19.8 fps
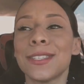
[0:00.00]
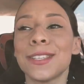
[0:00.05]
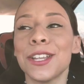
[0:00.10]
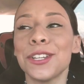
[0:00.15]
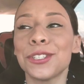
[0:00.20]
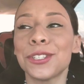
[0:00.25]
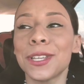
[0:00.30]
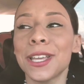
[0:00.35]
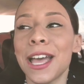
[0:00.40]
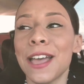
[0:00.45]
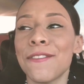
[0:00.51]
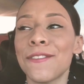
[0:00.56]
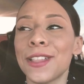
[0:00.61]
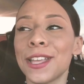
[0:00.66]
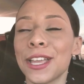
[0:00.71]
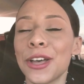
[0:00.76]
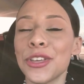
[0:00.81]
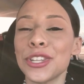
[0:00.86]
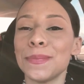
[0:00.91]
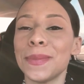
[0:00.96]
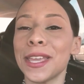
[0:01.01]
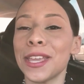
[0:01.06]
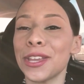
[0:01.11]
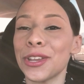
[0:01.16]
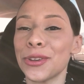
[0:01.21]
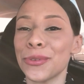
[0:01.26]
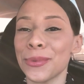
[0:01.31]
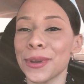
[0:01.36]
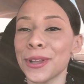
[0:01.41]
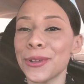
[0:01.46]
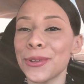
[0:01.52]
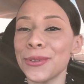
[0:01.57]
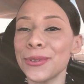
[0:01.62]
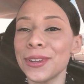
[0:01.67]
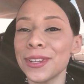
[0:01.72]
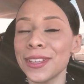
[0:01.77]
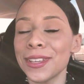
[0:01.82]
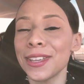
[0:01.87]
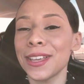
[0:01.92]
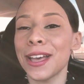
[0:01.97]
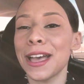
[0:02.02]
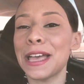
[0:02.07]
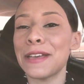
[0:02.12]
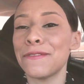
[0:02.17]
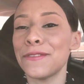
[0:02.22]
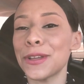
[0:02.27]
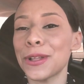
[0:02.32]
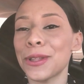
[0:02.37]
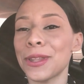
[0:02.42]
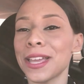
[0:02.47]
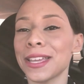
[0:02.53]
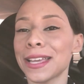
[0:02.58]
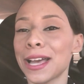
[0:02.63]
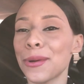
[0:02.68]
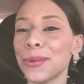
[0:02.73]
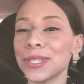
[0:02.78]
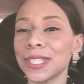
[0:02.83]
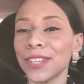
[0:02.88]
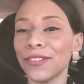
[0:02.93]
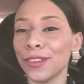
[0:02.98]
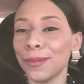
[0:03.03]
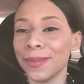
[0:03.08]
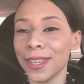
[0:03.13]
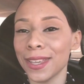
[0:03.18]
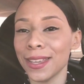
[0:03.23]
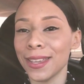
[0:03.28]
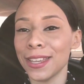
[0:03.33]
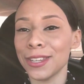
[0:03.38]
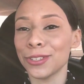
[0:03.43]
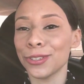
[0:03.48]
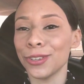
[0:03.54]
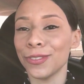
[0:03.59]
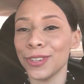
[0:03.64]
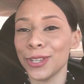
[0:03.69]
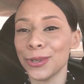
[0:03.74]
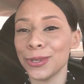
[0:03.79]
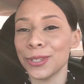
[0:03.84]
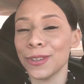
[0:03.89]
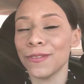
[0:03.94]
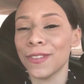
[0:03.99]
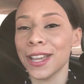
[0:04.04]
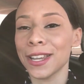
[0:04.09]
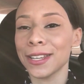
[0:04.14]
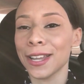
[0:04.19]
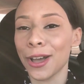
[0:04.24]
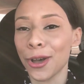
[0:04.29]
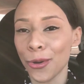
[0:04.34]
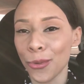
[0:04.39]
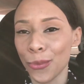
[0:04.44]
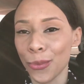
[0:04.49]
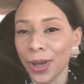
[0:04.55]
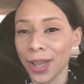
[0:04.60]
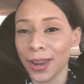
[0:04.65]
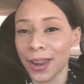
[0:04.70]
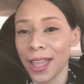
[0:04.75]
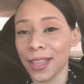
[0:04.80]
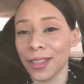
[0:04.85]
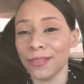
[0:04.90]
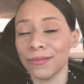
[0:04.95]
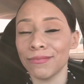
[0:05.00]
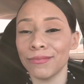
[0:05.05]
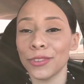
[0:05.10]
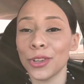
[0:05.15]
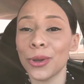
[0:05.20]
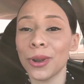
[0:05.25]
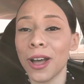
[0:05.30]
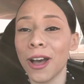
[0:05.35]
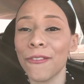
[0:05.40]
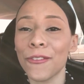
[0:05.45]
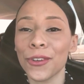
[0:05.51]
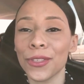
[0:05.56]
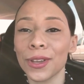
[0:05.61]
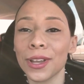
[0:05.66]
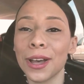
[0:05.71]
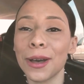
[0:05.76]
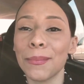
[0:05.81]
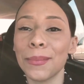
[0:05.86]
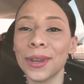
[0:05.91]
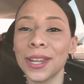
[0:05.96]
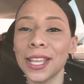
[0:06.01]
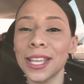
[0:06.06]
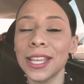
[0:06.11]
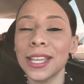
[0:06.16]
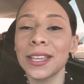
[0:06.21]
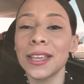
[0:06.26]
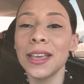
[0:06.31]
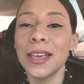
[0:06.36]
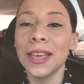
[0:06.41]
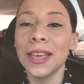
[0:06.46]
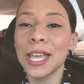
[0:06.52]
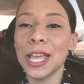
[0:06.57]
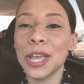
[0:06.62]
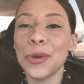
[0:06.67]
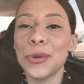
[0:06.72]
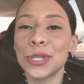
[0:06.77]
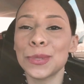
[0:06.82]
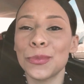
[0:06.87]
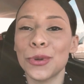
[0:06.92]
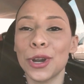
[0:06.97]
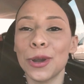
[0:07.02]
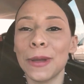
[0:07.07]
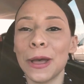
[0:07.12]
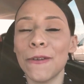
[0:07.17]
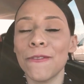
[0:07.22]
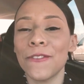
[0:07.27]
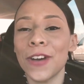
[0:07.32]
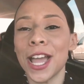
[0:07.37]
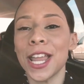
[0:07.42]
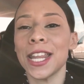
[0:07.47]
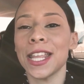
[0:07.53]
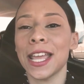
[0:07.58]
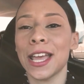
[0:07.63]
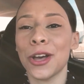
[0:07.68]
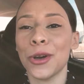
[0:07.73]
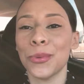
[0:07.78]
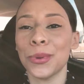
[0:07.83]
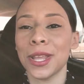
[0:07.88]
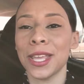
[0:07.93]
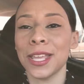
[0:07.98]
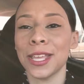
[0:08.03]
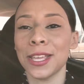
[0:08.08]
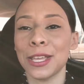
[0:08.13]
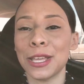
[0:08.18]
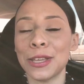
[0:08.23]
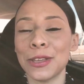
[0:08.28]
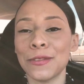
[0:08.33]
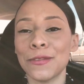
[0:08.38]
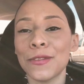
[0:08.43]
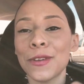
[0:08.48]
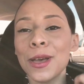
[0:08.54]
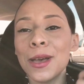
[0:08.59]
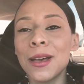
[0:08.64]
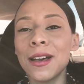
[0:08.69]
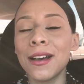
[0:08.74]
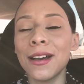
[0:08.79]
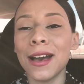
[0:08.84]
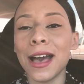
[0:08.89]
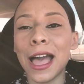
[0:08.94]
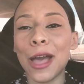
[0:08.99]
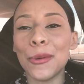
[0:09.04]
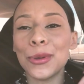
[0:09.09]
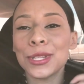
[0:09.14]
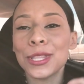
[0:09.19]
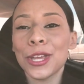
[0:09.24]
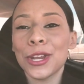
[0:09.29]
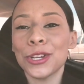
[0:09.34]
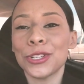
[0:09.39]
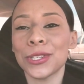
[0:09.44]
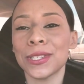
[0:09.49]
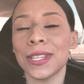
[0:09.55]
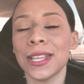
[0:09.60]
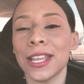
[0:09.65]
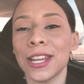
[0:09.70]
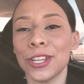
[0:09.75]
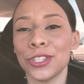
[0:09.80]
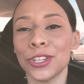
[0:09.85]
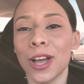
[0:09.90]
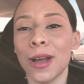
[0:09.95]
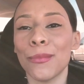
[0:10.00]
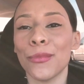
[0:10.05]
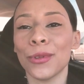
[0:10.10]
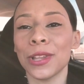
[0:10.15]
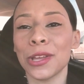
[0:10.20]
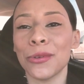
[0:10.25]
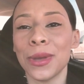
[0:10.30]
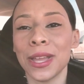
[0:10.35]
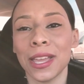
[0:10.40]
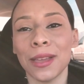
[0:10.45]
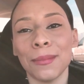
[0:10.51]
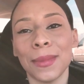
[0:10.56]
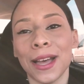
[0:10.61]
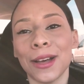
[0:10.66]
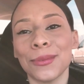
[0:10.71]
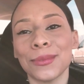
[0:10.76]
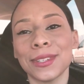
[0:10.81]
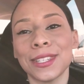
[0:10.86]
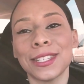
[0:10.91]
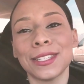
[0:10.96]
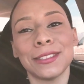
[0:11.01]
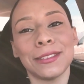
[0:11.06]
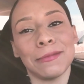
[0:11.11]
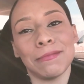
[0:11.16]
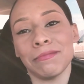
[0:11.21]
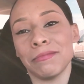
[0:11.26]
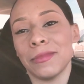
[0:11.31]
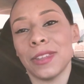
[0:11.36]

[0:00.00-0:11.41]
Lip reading: Essentially, I feel like I was being grilled. I feel like I wasn't even being interviewed to find out what I could offer the company. It was more about finding out if I was there just to get a job really quick and bounce.